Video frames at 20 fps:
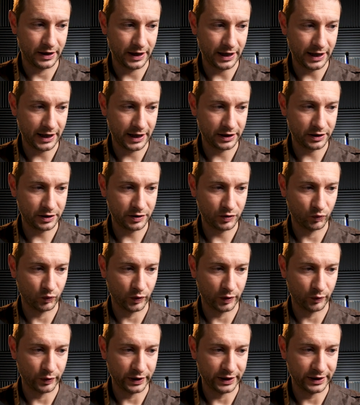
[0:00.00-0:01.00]
And
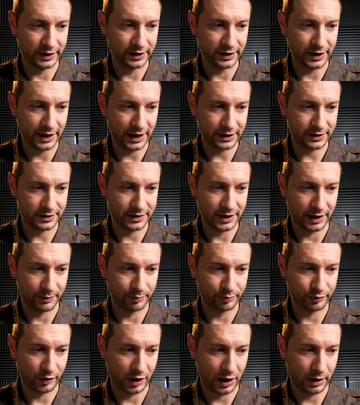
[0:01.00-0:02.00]
when we get
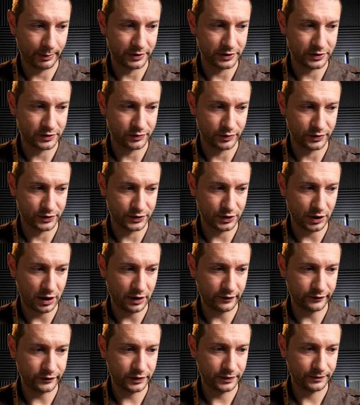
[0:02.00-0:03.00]
that promise
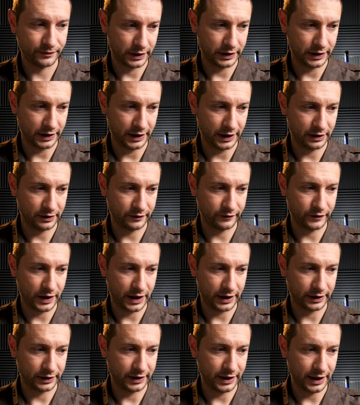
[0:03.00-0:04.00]
resolved, at the end of
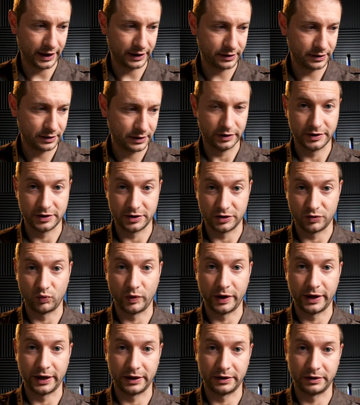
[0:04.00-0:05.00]
that get, this is
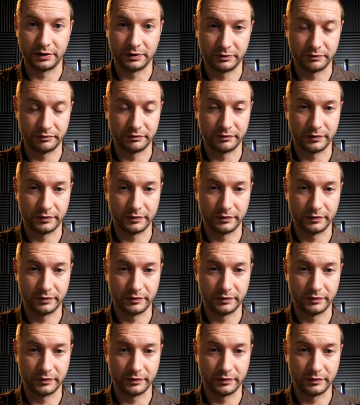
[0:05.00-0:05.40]
when